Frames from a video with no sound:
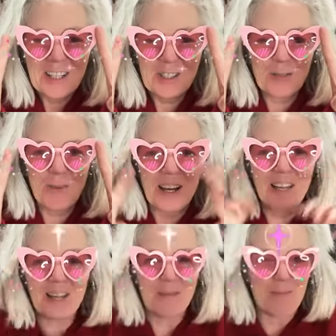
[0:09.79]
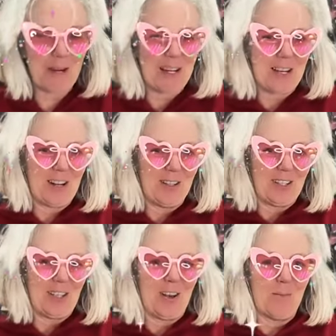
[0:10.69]
to my
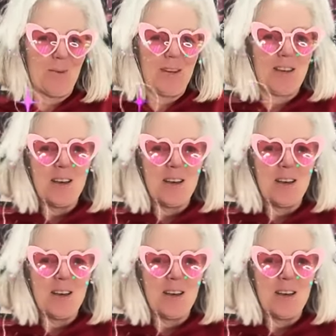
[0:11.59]
heart club,